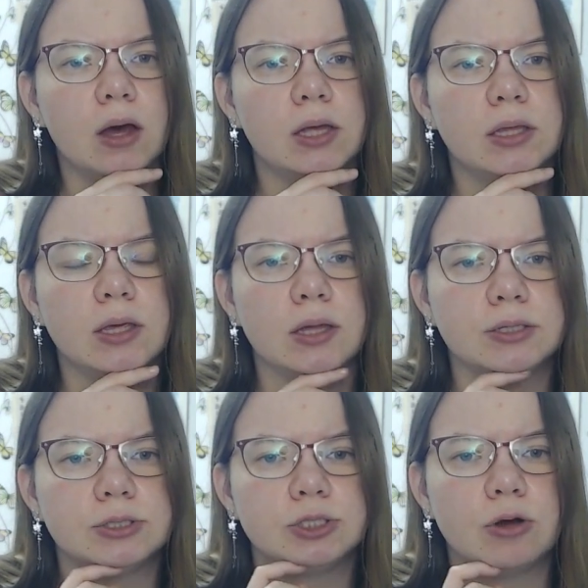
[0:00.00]
he can
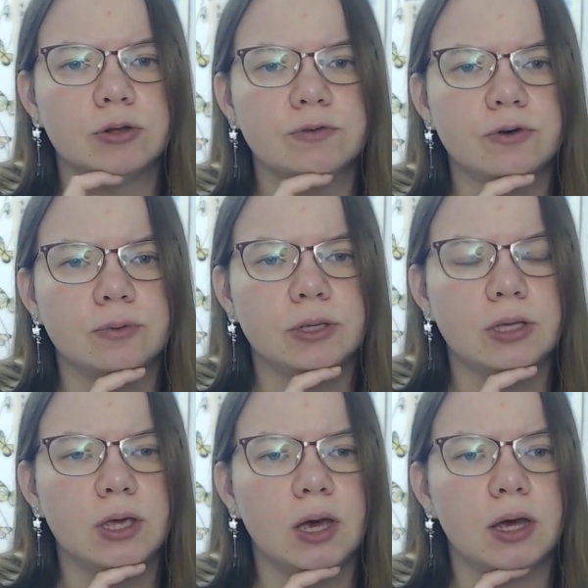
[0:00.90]
control it from
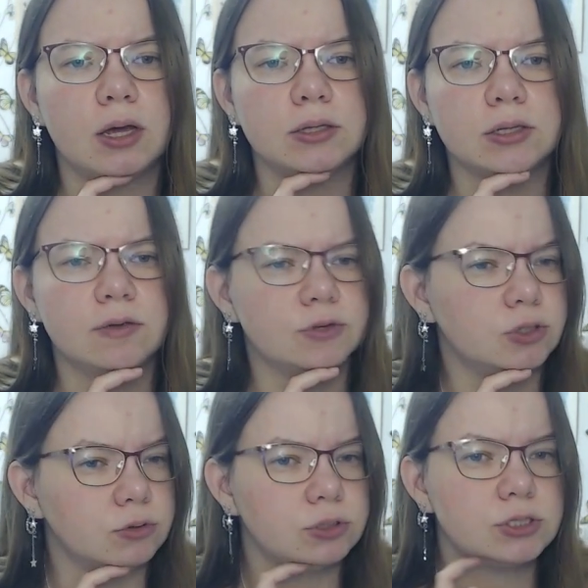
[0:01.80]
here and give it
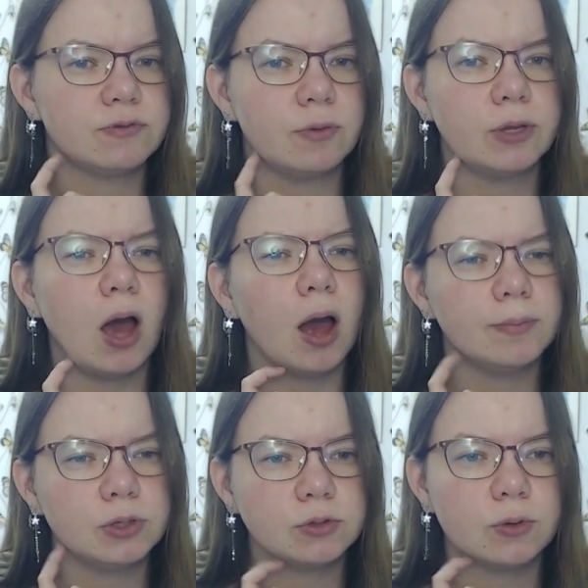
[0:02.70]
orders from here.
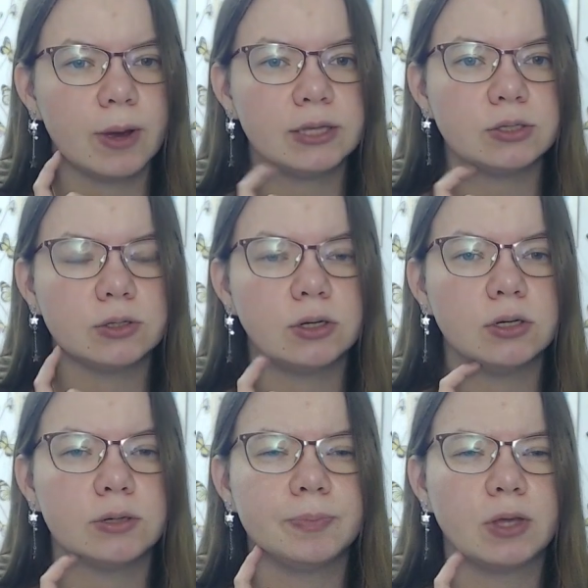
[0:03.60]
I'm not quite
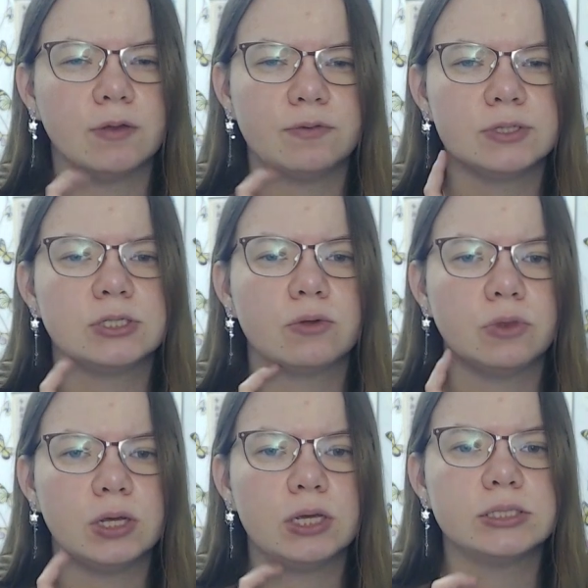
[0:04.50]
convinced
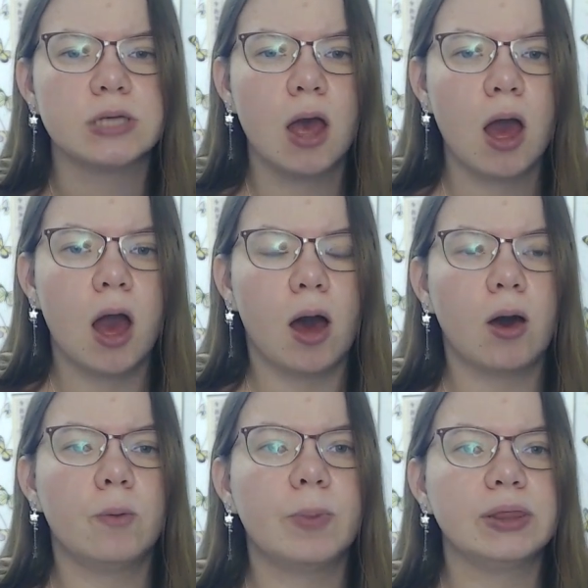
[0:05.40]
on this.
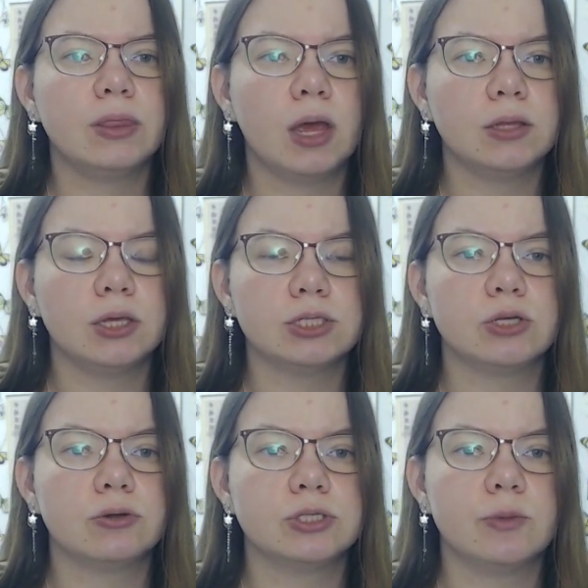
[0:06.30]
But then he's
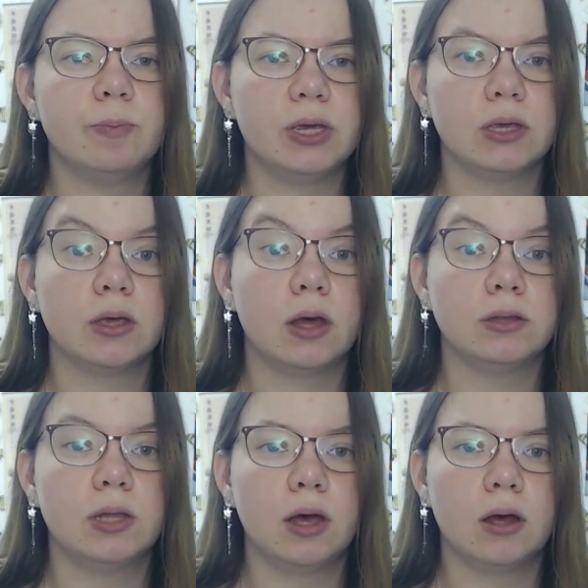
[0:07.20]
also being
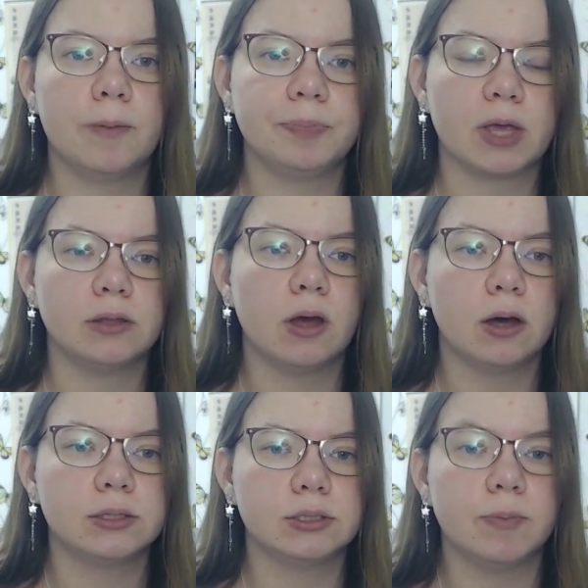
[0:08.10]

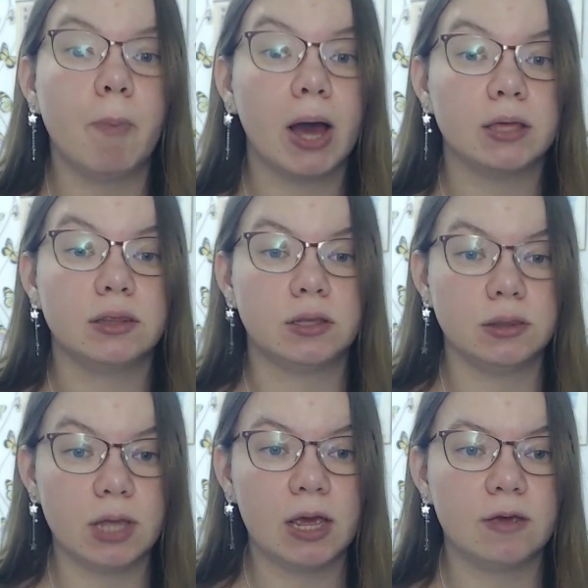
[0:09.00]
contacted by the
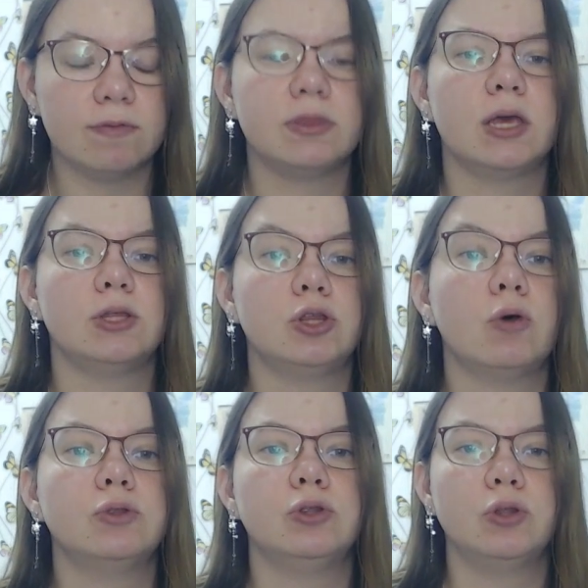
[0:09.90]
Navy. They
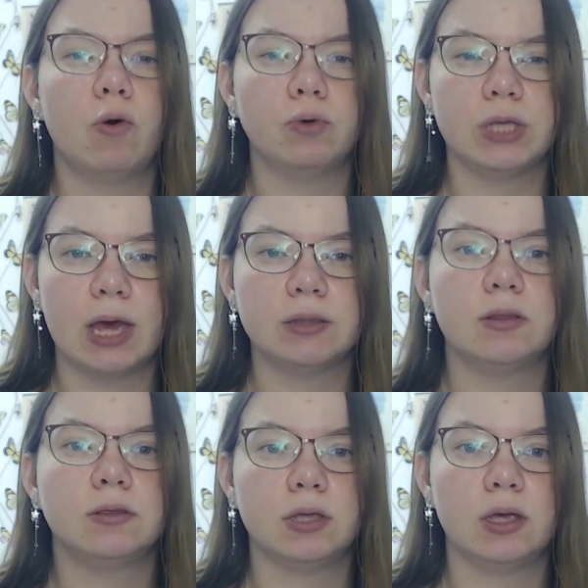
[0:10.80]
don't know yet
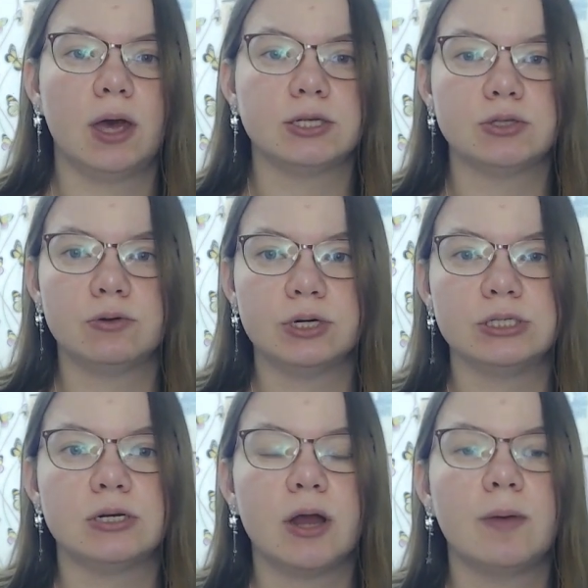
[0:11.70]
that he has
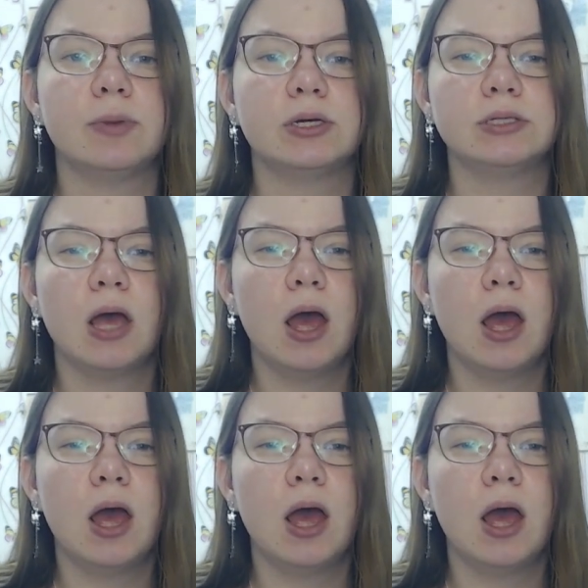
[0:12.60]
already rebelled.